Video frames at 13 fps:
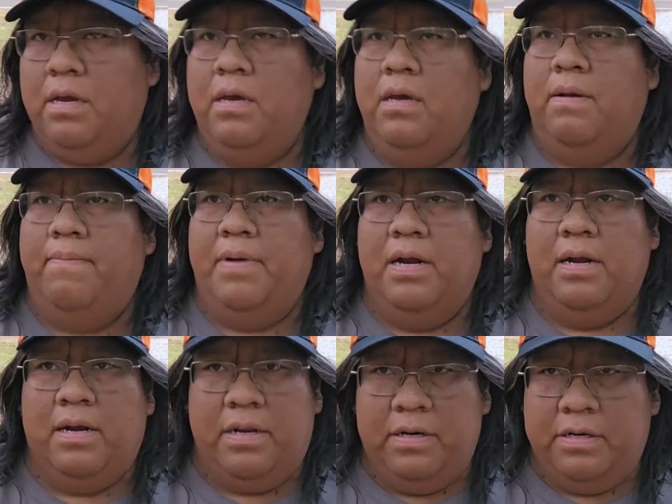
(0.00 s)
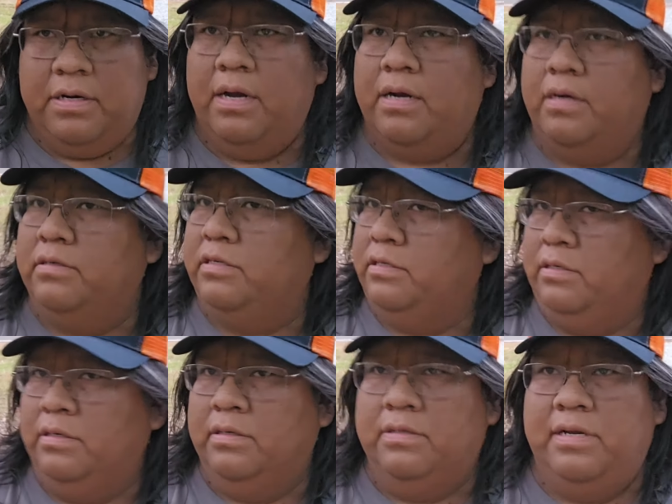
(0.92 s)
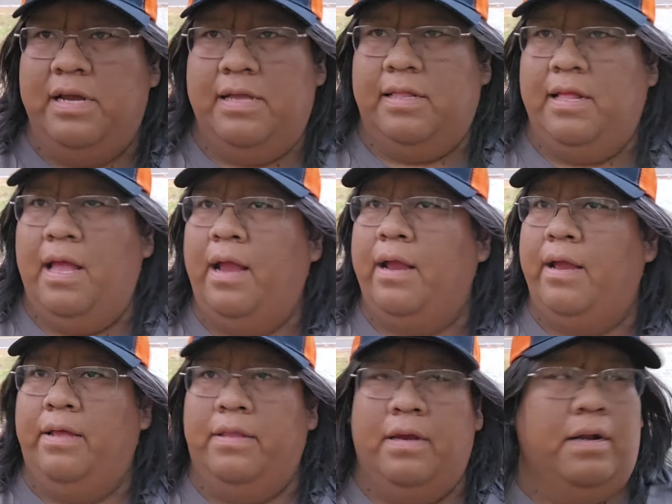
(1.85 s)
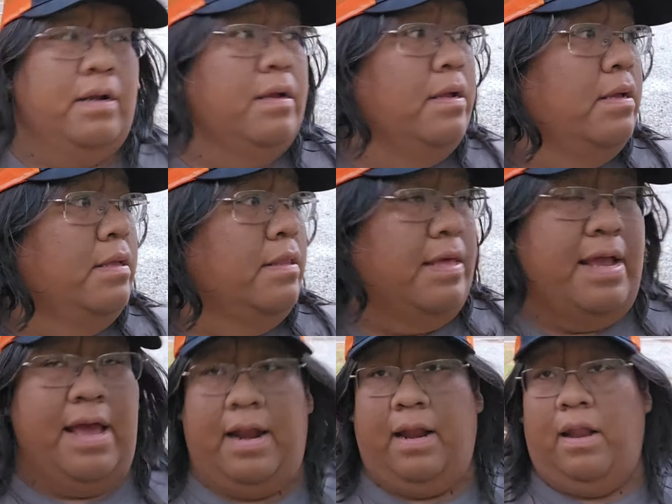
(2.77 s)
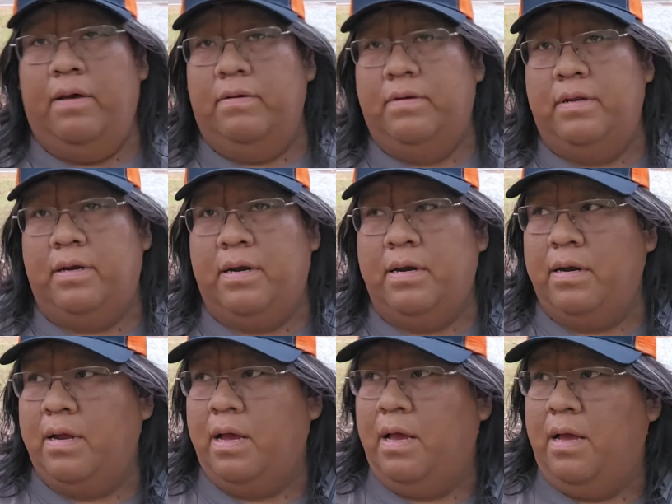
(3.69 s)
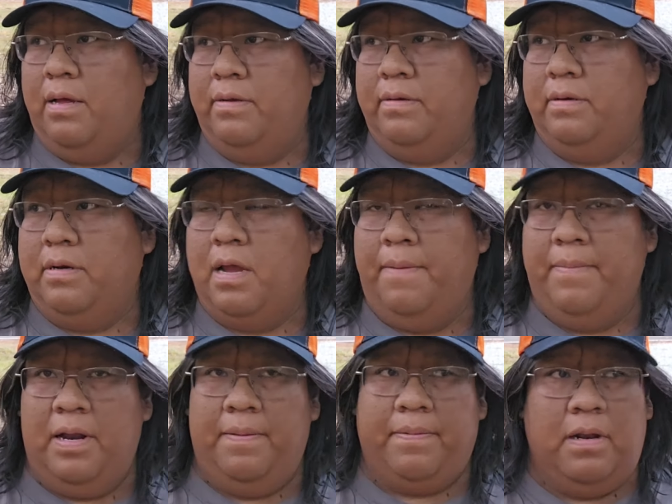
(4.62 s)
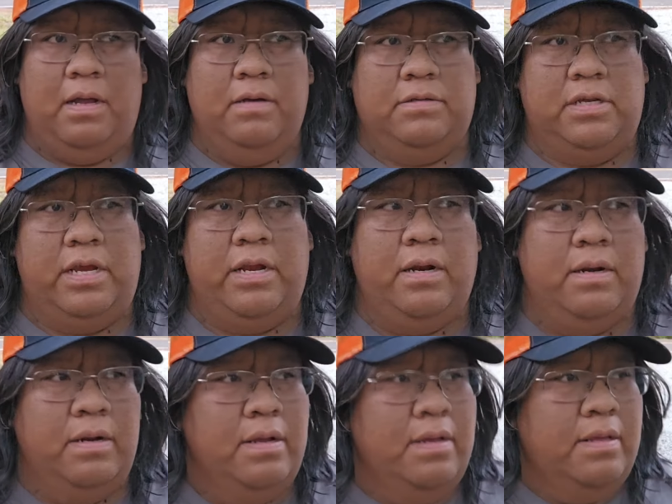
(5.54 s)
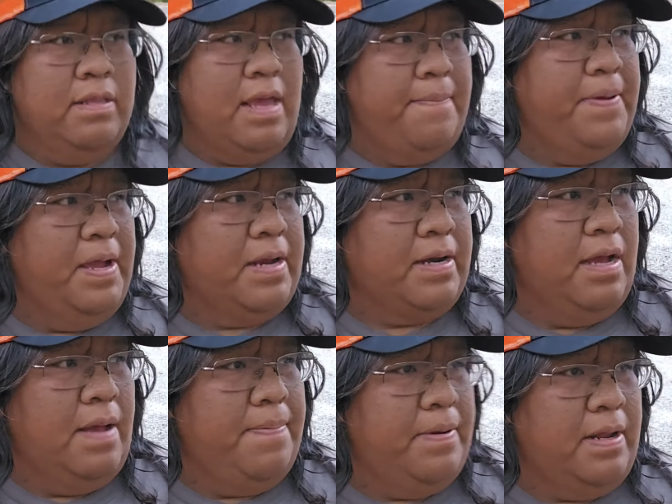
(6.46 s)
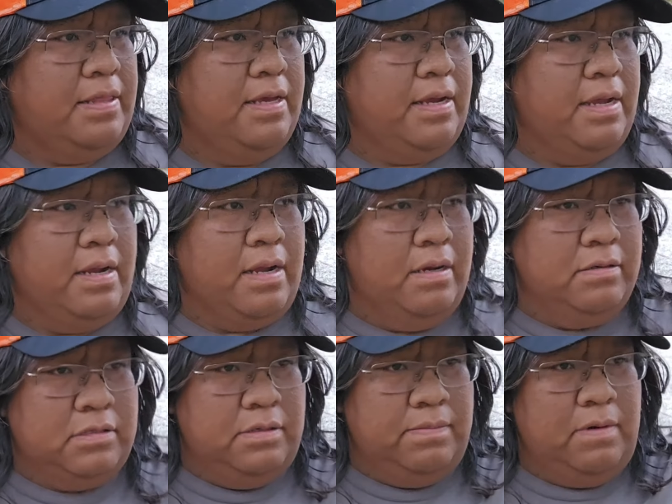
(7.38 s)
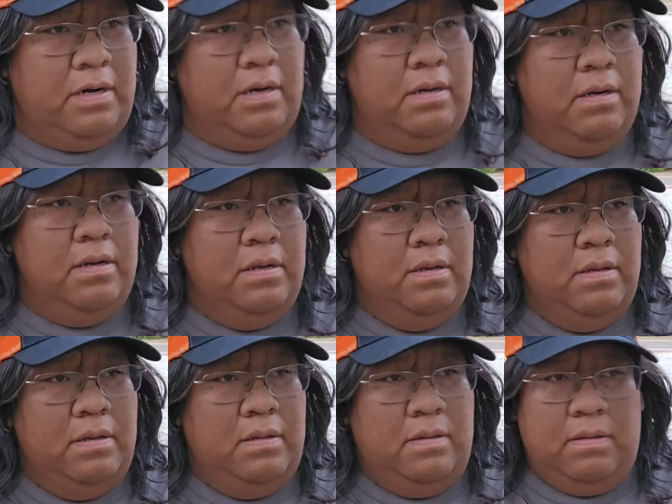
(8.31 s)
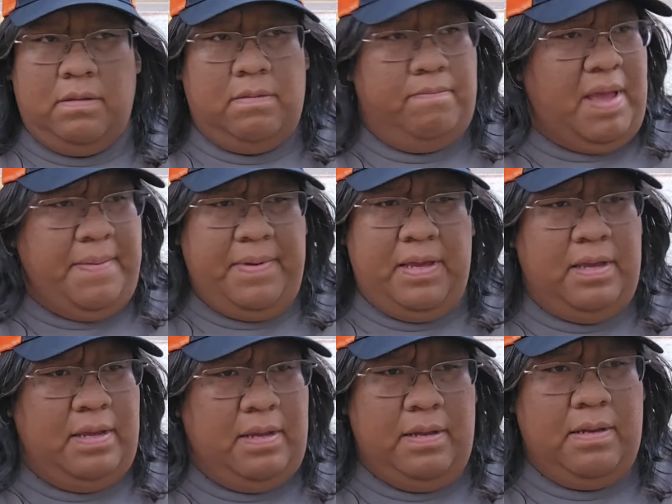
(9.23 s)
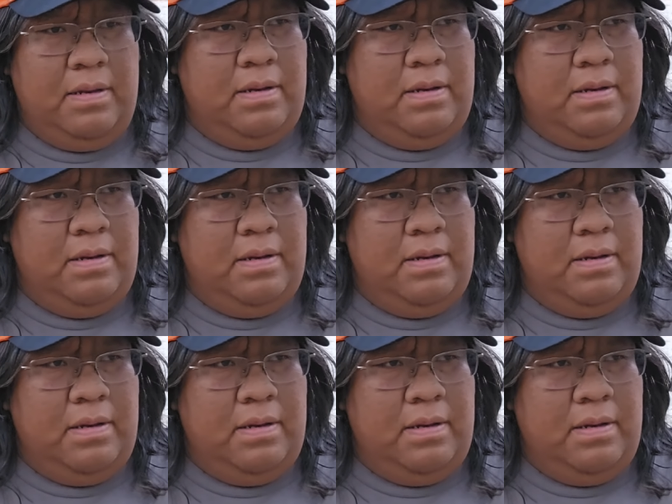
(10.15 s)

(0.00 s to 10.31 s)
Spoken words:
good American truckers, just doing that thing out there. They had a load that coming up close here. They picked up, and I think it goes somewhere, maybe,